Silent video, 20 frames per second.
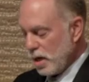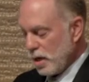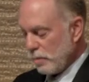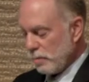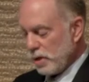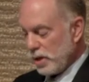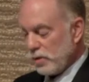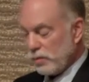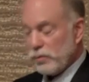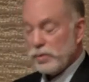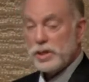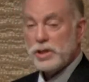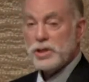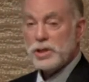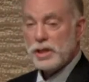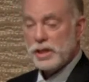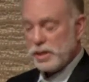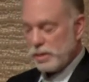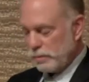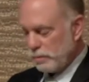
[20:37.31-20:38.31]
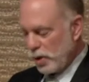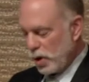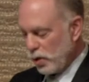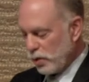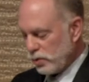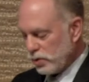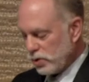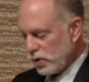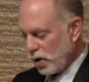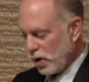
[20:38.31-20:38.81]
but originally
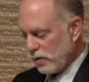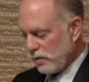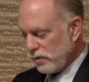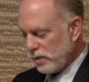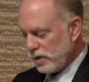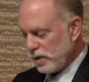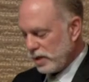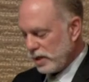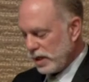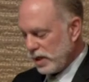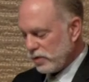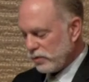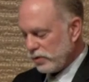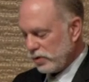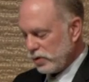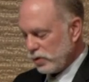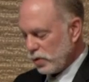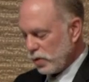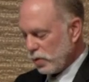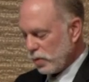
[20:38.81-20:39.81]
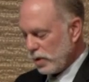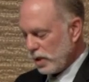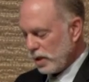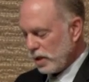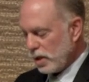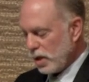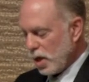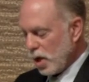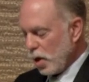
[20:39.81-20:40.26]
composed over the entry doorway,